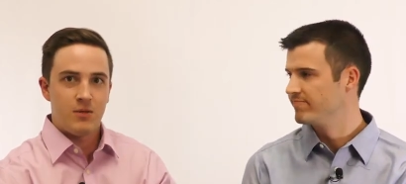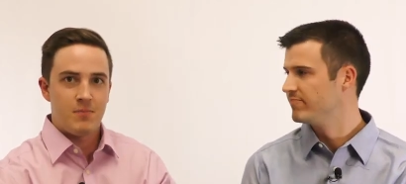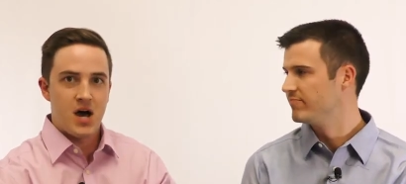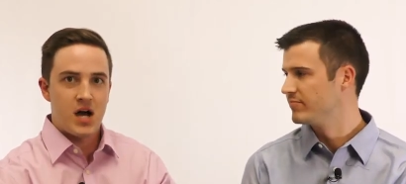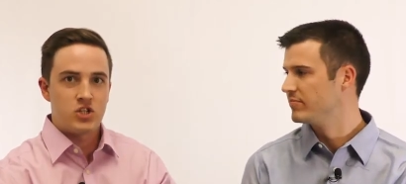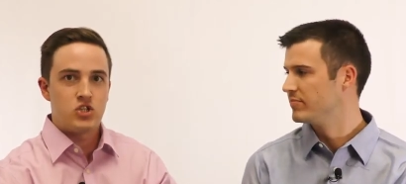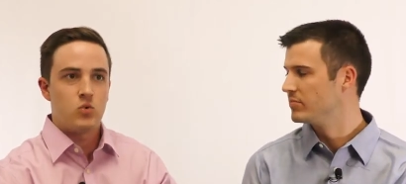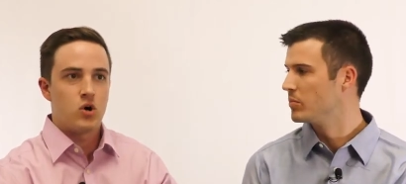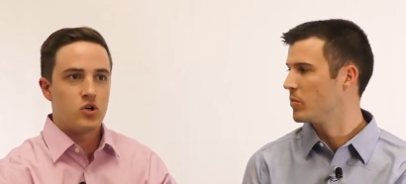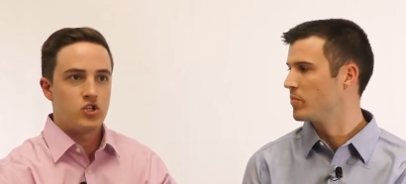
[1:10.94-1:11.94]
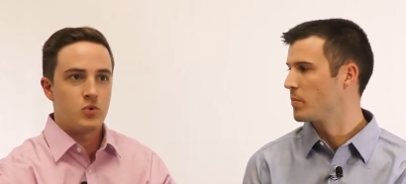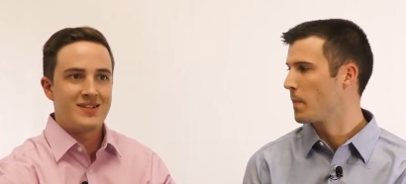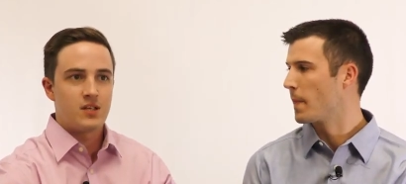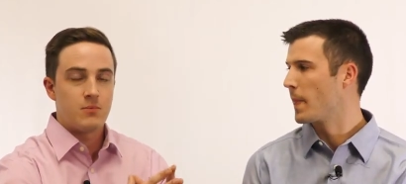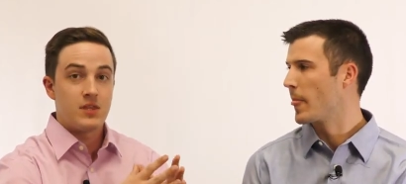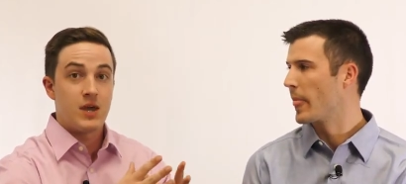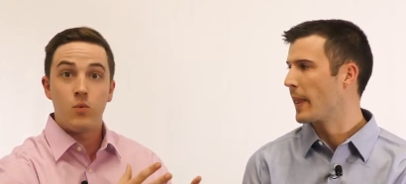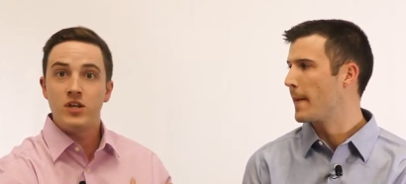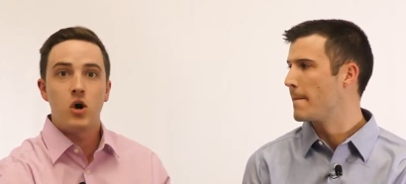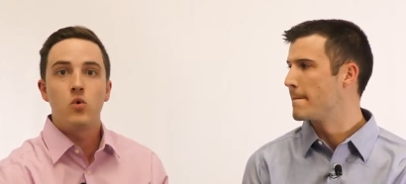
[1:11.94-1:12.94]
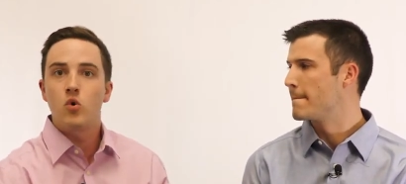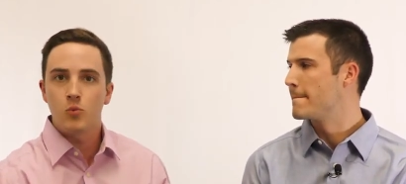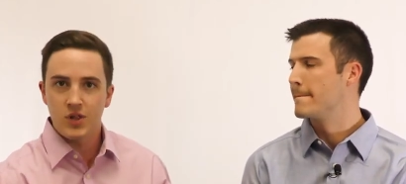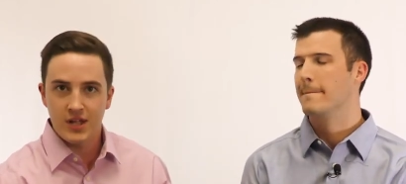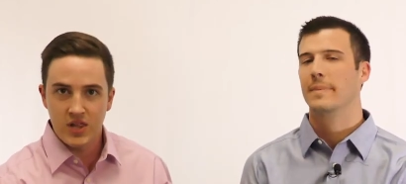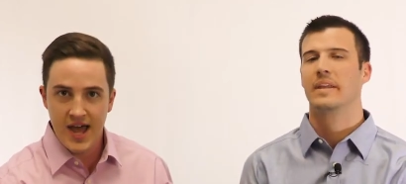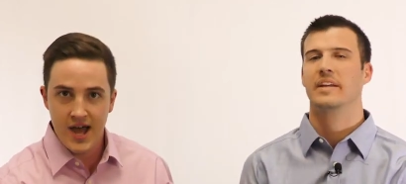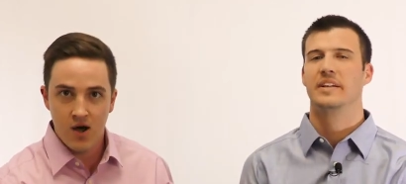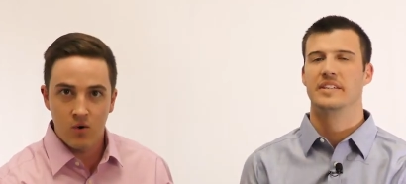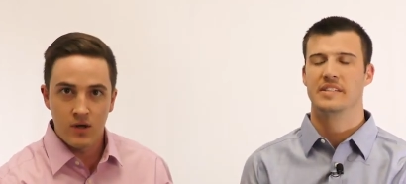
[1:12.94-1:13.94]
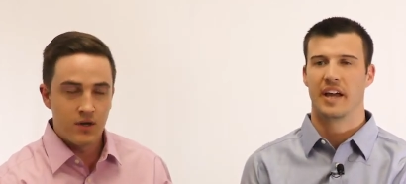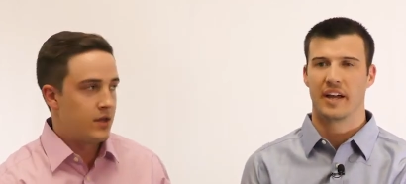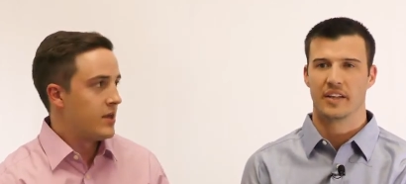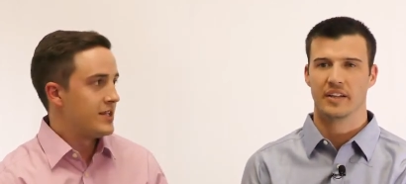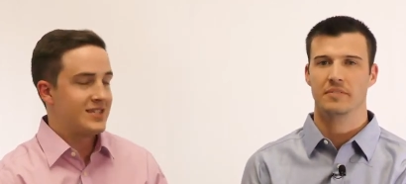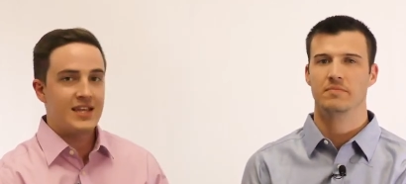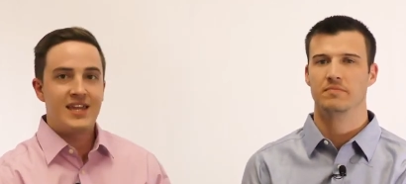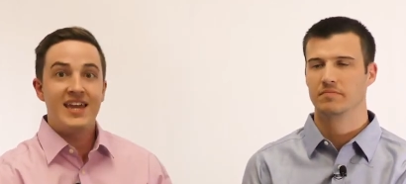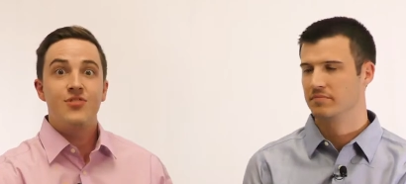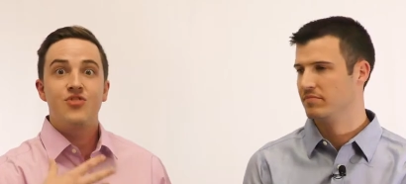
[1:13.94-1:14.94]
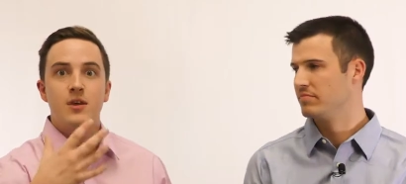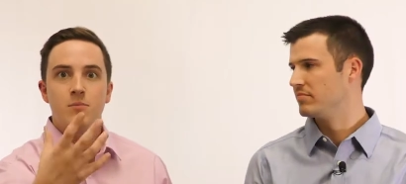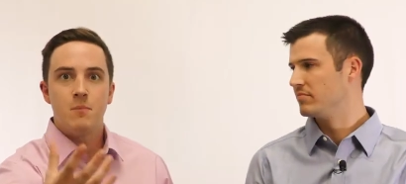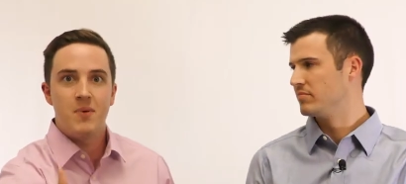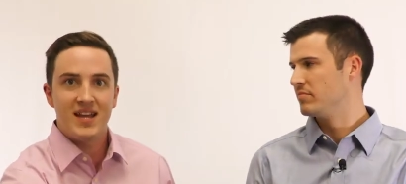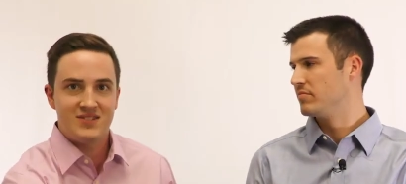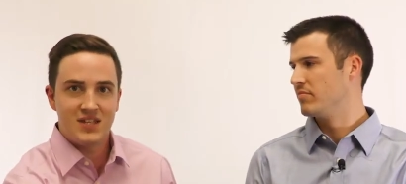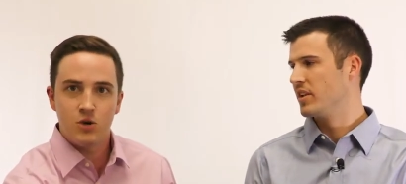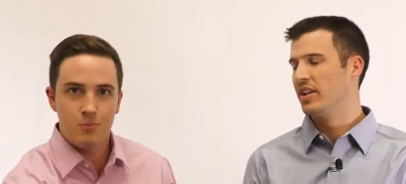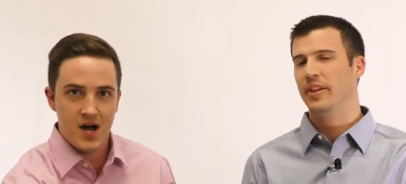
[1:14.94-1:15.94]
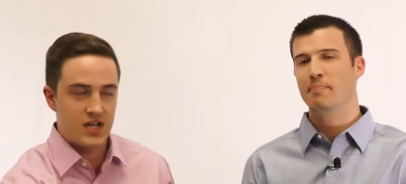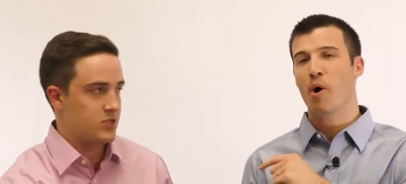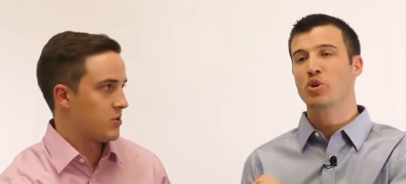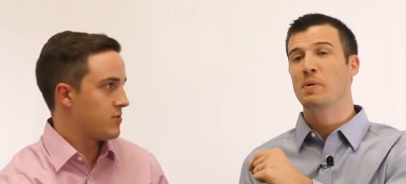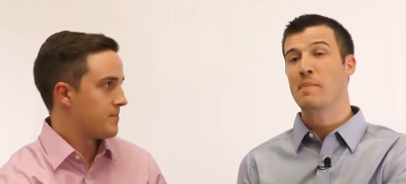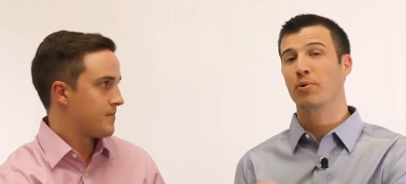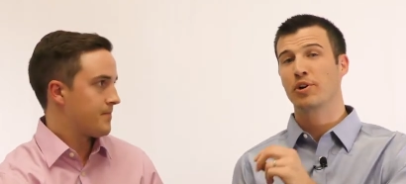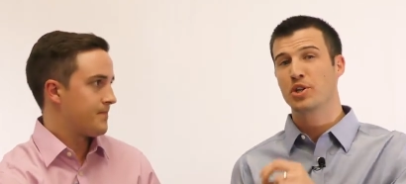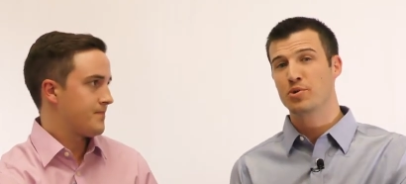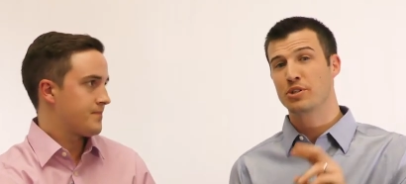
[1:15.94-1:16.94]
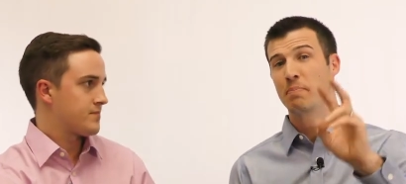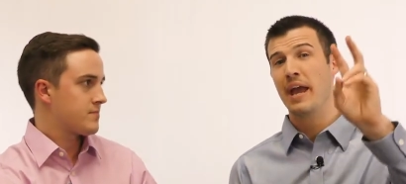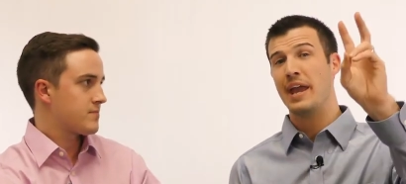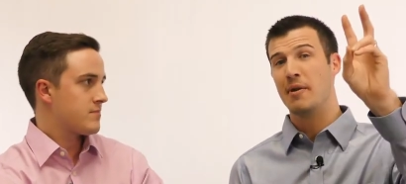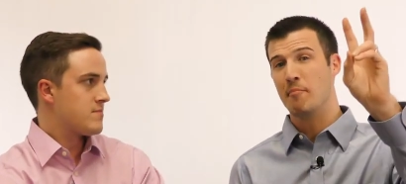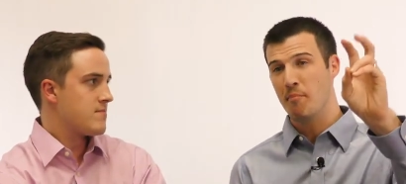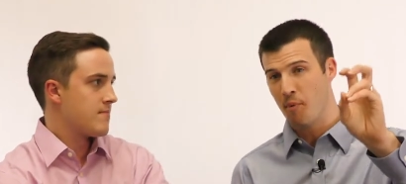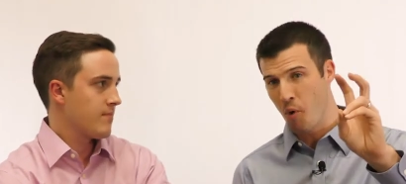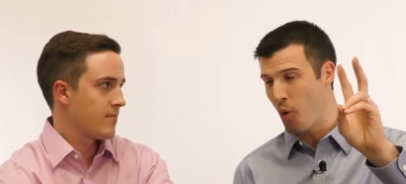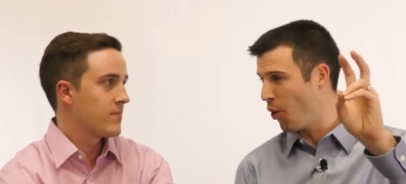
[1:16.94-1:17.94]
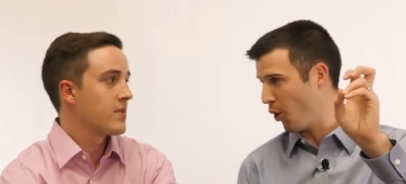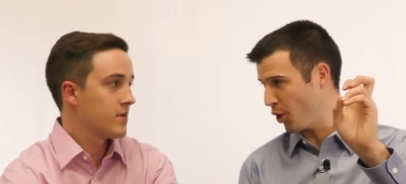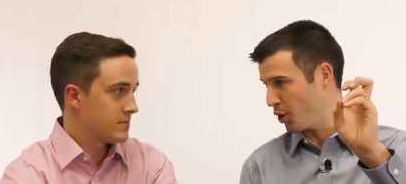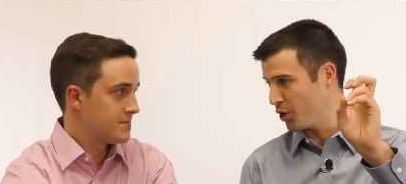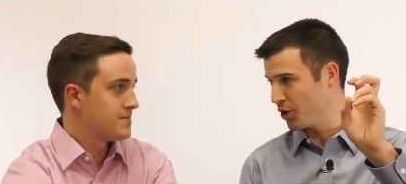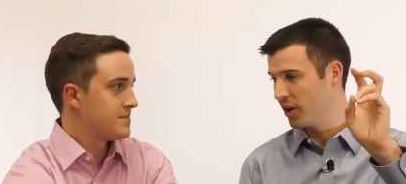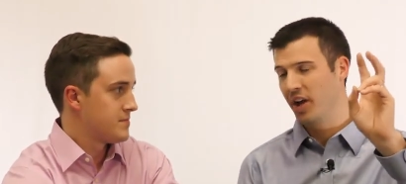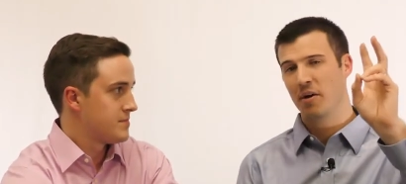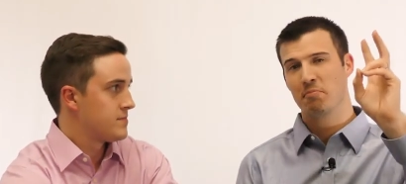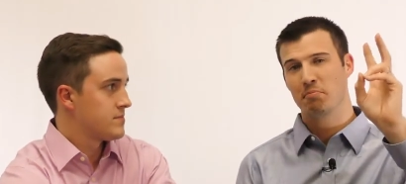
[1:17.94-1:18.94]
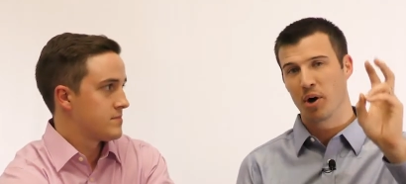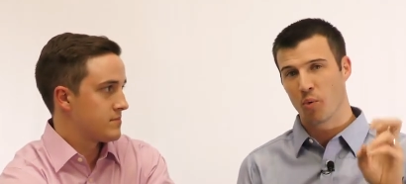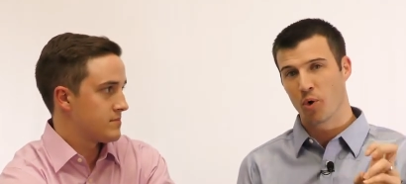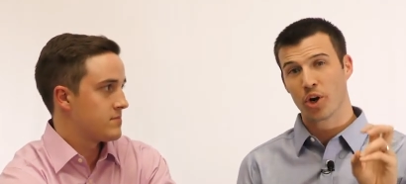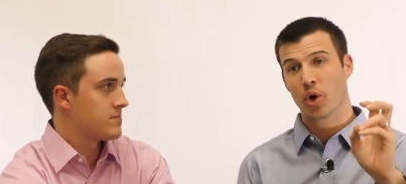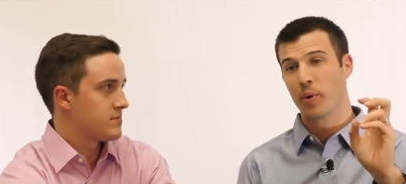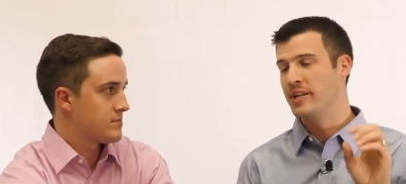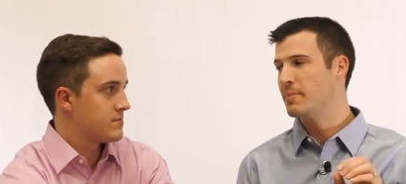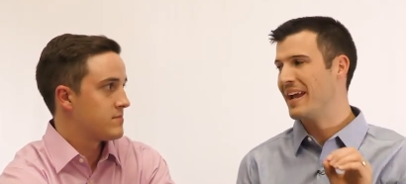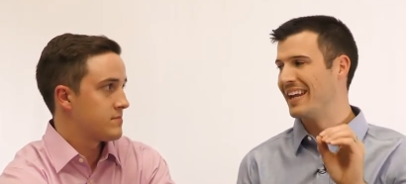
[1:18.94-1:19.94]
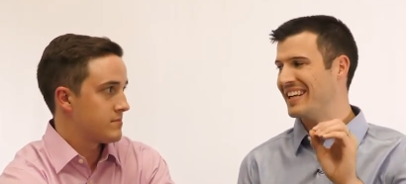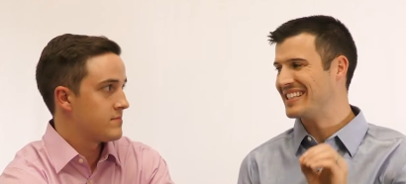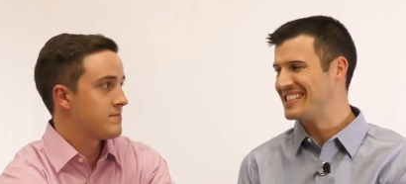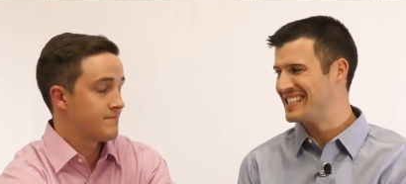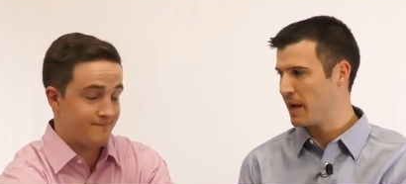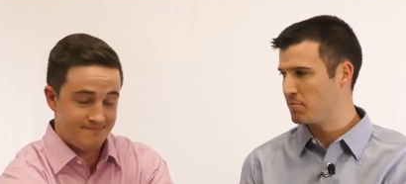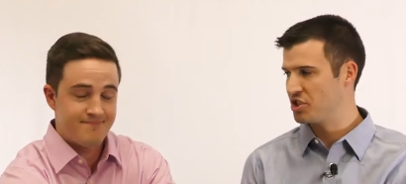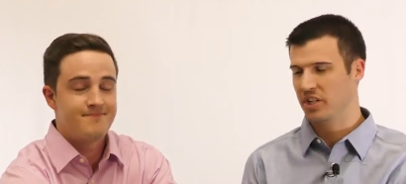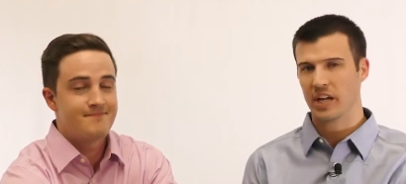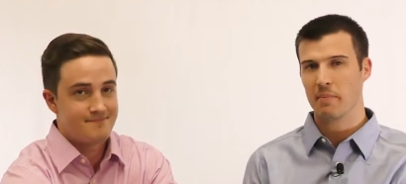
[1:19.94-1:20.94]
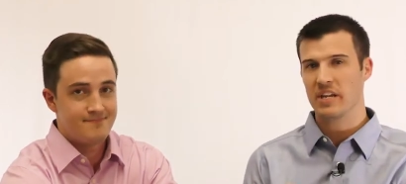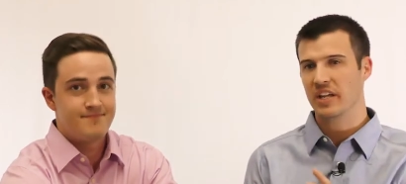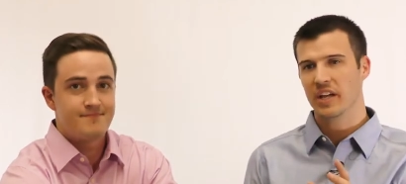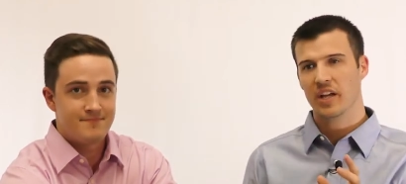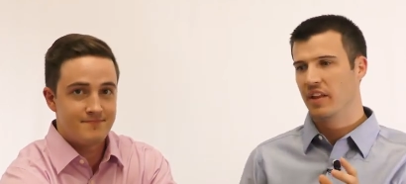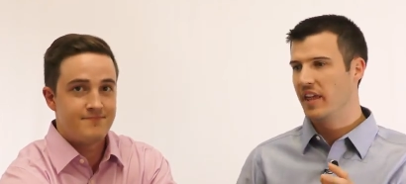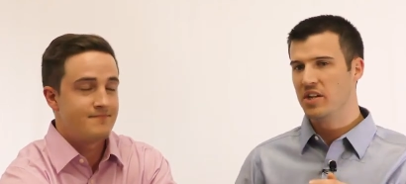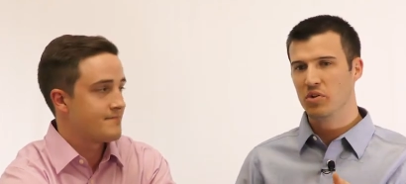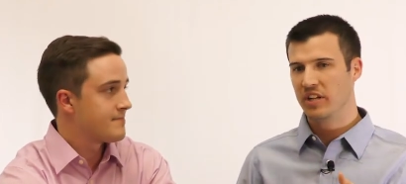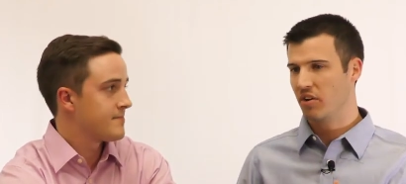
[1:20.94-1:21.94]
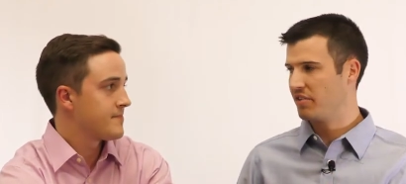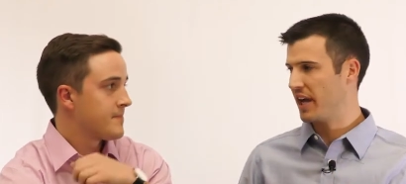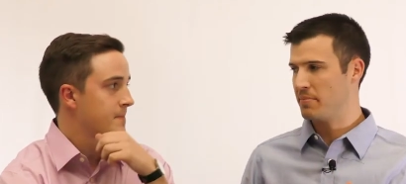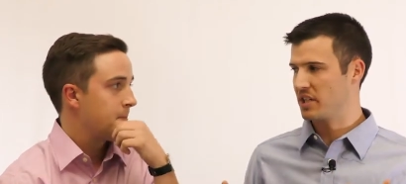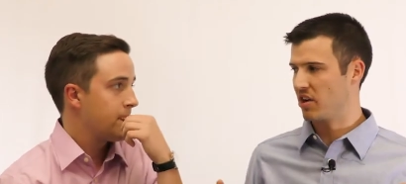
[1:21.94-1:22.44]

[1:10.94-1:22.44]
Speaker 1: of the box. You are doing something that we don't normally allow. Exactly. To get them the best deal possible. Most people
Speaker 2: are used to paying more, but we're going to make an exception. I mean, they do it in all types of